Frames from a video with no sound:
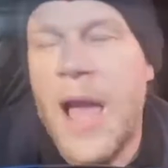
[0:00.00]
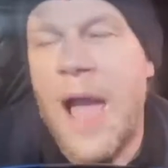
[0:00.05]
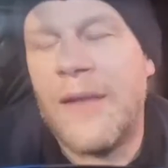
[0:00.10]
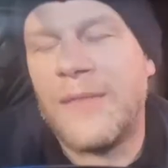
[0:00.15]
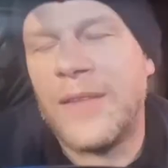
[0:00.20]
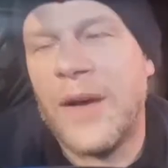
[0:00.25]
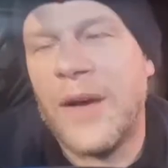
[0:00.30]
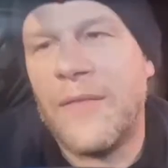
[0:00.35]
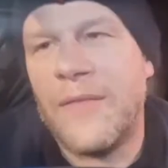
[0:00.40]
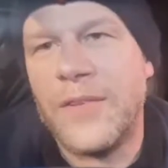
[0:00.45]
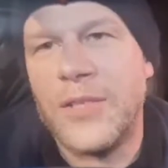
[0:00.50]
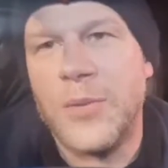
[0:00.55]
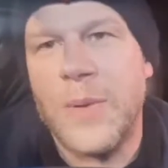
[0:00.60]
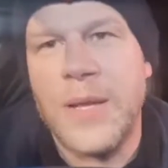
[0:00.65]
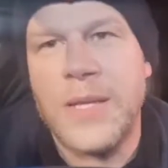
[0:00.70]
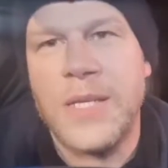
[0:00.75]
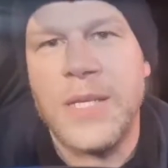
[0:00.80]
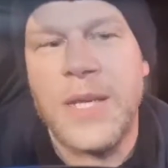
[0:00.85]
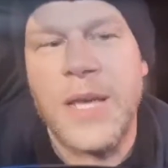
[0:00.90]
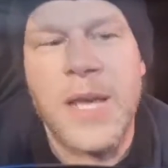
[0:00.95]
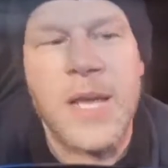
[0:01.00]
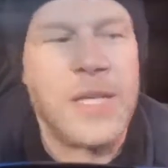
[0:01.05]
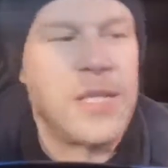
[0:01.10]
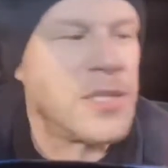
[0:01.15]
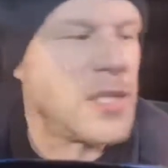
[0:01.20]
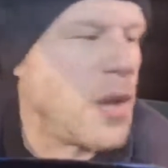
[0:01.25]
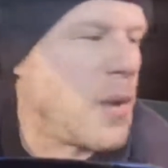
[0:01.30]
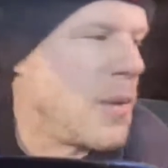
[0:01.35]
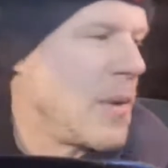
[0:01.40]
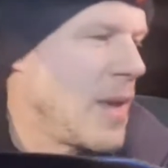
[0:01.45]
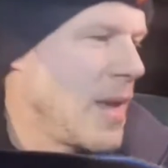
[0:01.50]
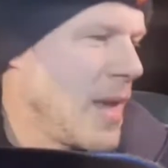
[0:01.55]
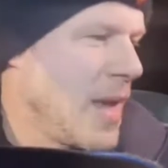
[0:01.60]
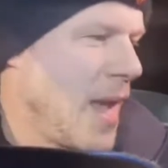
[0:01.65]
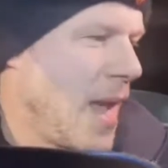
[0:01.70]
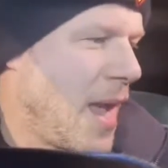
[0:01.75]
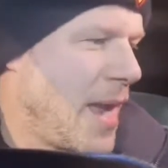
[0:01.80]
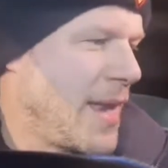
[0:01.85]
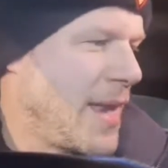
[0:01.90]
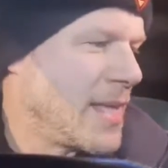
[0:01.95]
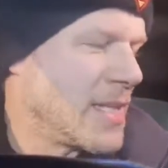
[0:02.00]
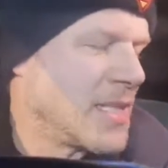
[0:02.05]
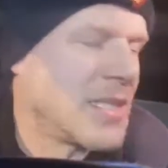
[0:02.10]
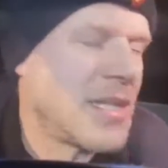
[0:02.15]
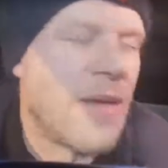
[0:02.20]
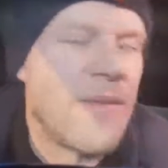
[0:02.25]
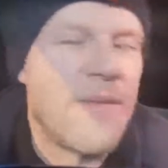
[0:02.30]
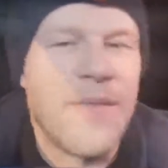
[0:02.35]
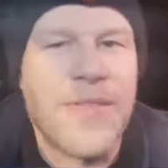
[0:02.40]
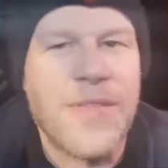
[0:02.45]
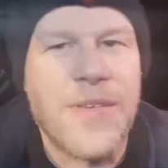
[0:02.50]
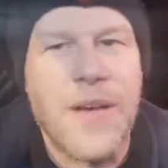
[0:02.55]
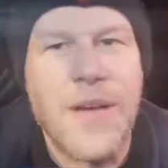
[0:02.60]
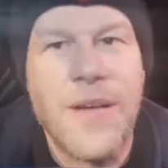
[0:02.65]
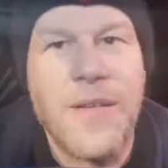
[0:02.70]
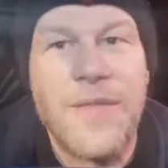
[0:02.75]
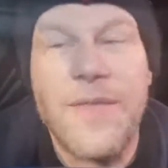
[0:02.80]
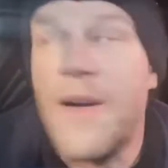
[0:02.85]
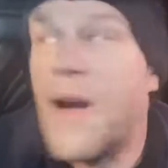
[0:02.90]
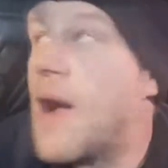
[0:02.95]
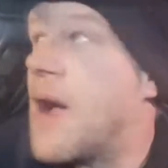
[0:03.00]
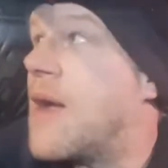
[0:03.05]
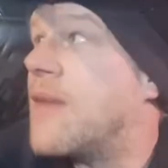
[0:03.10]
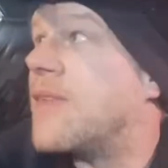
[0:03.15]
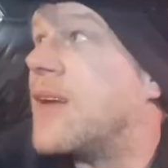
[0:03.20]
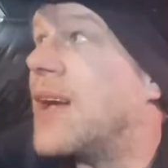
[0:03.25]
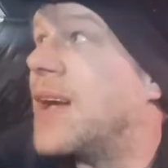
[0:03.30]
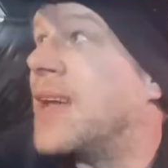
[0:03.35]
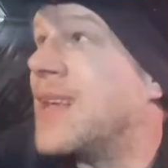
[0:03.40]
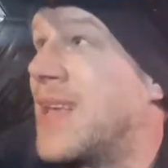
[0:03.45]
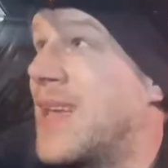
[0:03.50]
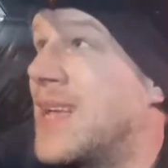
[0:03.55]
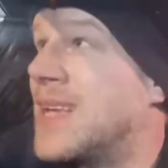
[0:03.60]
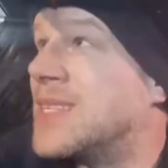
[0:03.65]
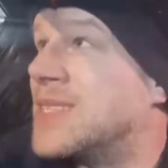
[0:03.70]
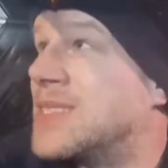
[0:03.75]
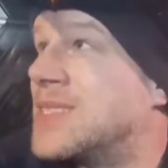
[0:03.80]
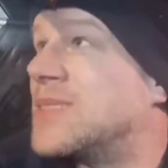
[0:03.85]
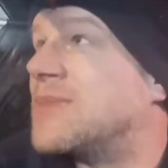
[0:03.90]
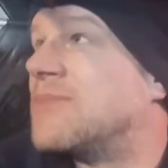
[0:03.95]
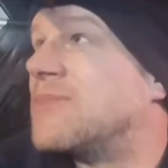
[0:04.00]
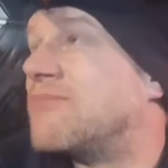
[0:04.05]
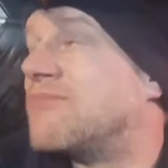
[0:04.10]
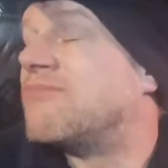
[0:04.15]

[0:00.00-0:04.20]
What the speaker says: done for 20 years. So it is 7:35 and it is